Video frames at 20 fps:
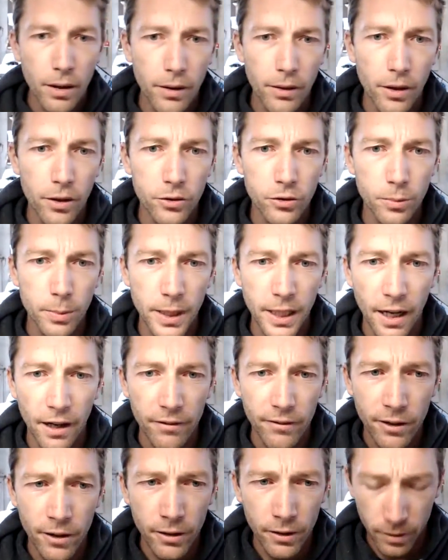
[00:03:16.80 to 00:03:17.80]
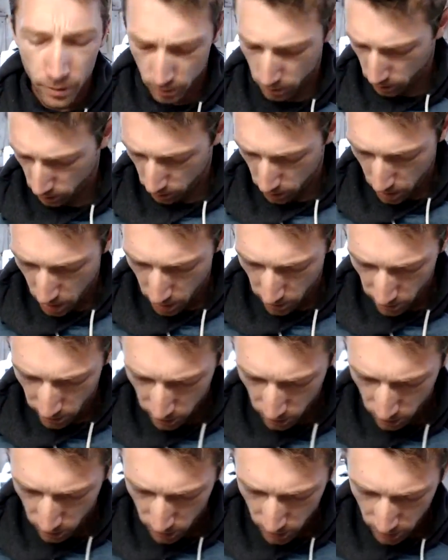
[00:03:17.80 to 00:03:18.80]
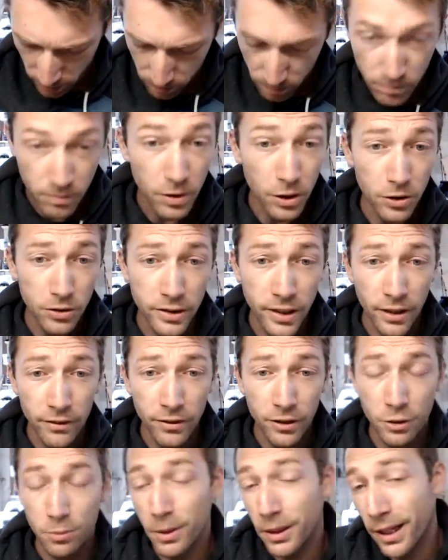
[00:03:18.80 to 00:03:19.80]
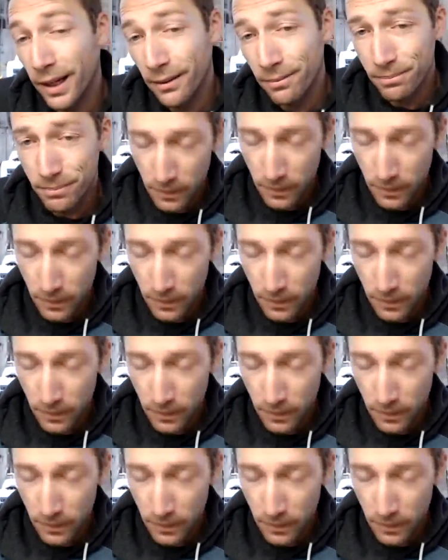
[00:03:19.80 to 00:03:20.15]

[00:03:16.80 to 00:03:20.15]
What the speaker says: Those will be covered, obviously. A little selfish, but hey.